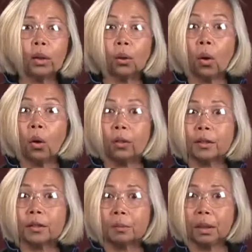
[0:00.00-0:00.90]
what all
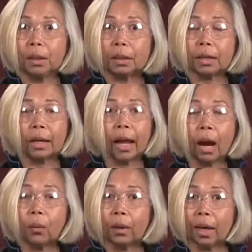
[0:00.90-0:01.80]
this means and
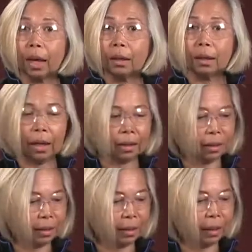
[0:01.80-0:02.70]
how we
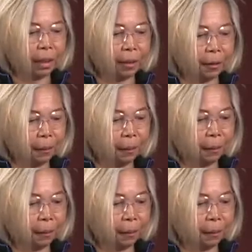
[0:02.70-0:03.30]
analyze this data.